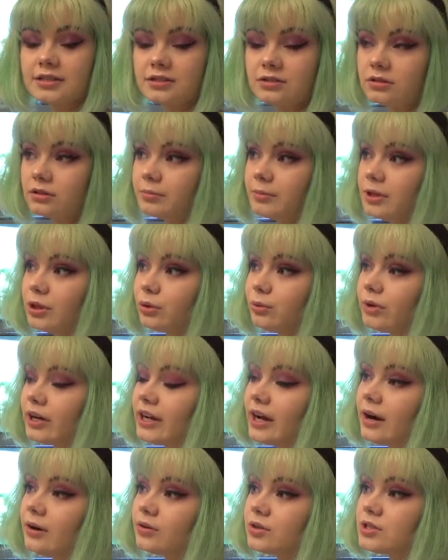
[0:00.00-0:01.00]
it took me 3
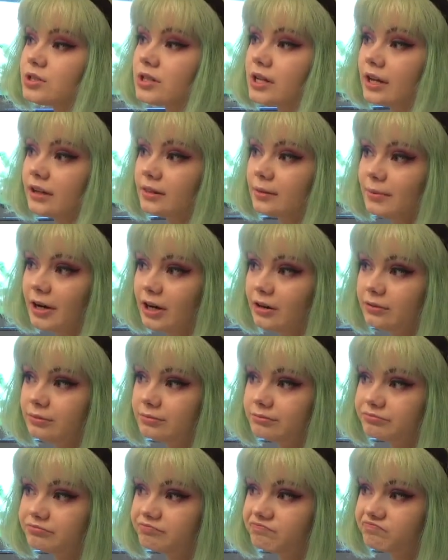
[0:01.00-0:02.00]
hours to get them out.
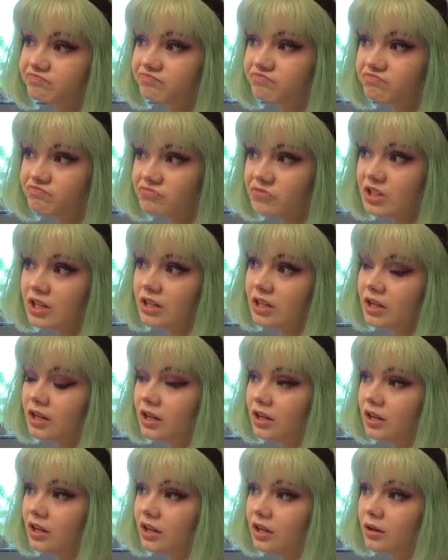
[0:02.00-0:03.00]

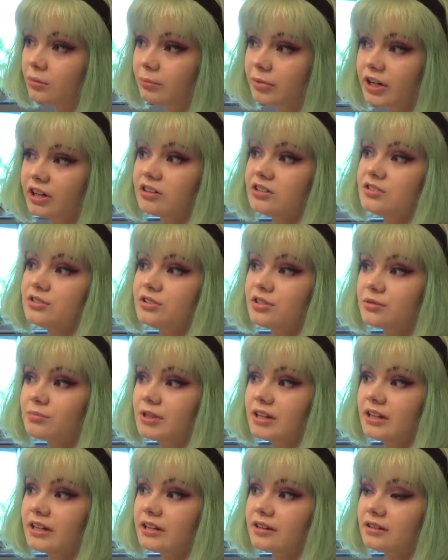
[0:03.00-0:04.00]
But it also took me
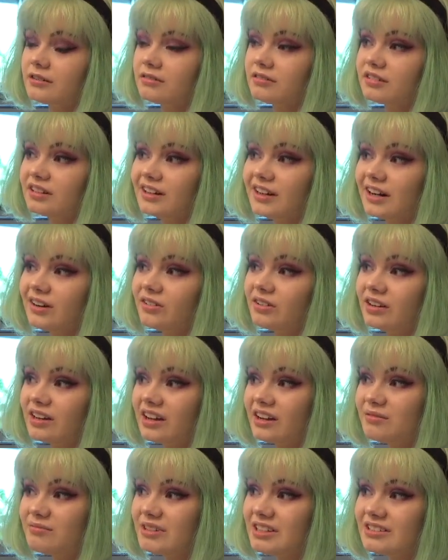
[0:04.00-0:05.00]
like an hour to
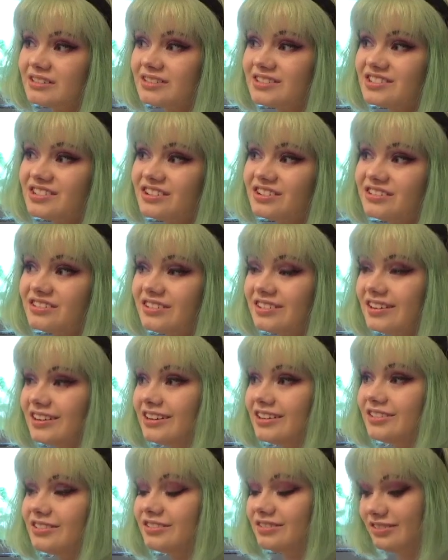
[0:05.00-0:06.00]
get them in. So, you
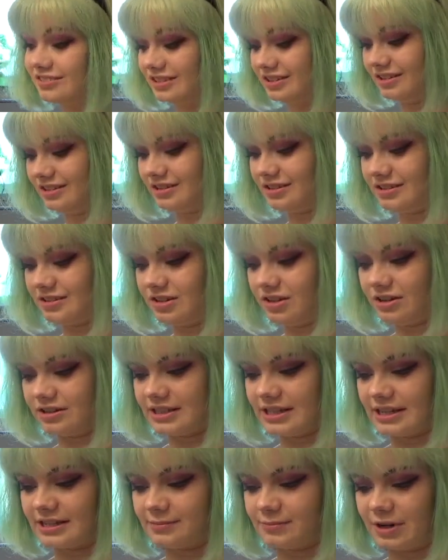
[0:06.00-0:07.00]
know, it all
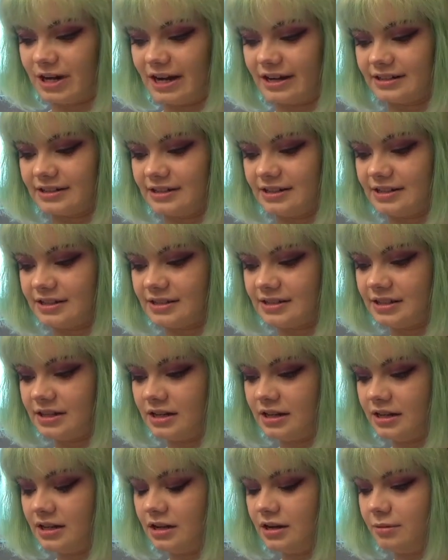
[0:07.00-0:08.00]
takes practice.
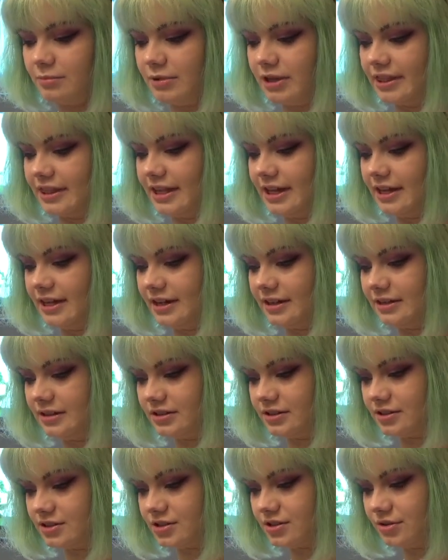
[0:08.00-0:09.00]
But
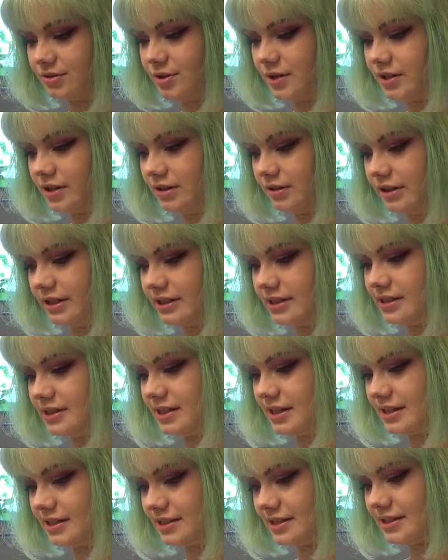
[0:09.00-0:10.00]
then screw on your lids
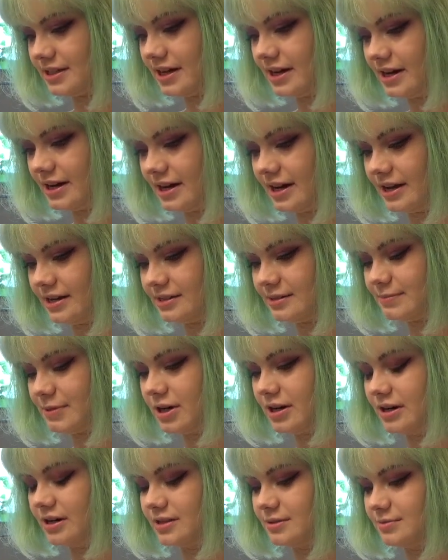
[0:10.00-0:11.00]
as tight as
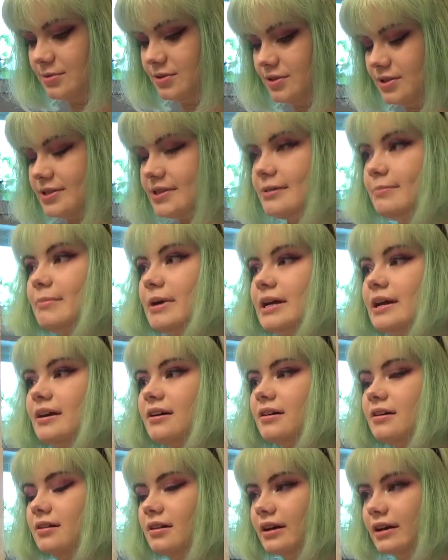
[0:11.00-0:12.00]
possible. Some make a
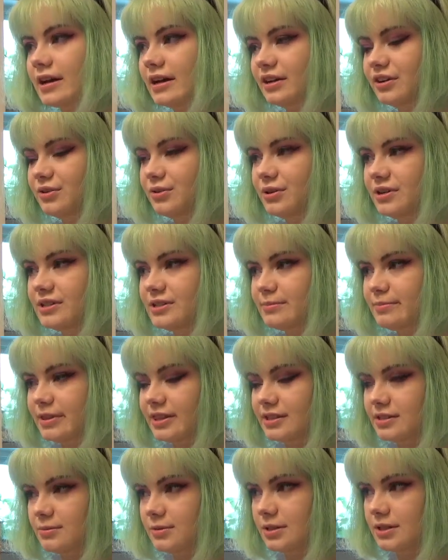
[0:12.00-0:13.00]
clicking noise, but
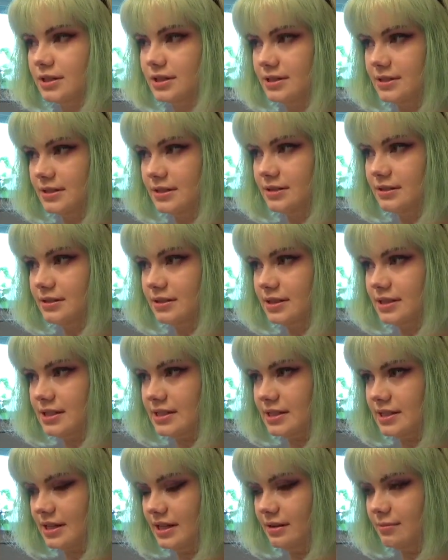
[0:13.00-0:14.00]
this one doesn't
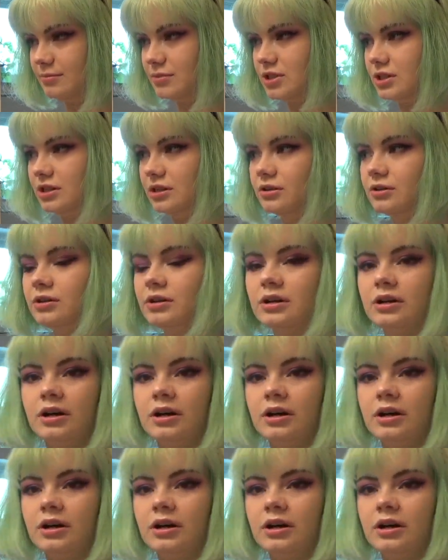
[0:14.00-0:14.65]
seem to.